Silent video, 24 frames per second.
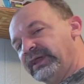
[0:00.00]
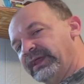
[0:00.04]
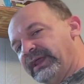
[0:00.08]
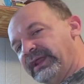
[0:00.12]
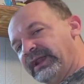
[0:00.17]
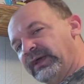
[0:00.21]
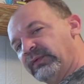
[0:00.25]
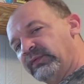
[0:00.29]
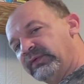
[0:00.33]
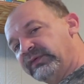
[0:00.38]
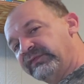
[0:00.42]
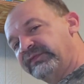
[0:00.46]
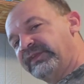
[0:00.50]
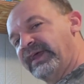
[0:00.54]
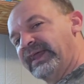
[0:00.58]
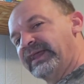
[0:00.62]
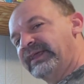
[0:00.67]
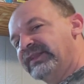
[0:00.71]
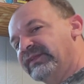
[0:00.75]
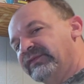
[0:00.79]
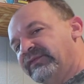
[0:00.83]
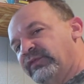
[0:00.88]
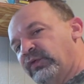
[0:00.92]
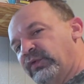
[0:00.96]
And I would have
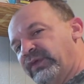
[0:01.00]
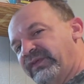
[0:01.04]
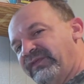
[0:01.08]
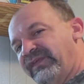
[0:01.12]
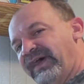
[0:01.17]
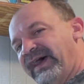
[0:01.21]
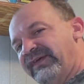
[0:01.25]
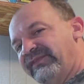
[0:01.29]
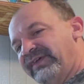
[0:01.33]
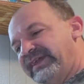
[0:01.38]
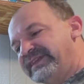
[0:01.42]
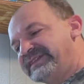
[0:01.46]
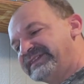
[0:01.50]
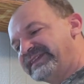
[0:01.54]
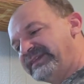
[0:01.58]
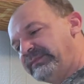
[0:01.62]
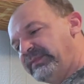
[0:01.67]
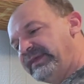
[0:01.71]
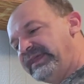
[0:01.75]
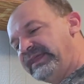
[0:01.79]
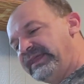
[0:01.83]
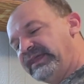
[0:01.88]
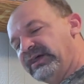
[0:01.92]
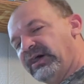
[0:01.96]
taken the 45
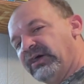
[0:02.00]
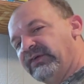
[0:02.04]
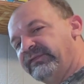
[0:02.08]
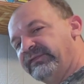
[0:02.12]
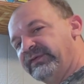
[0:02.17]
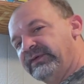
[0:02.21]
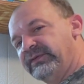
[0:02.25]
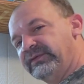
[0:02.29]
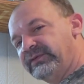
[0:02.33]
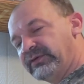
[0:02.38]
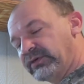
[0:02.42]
ACP off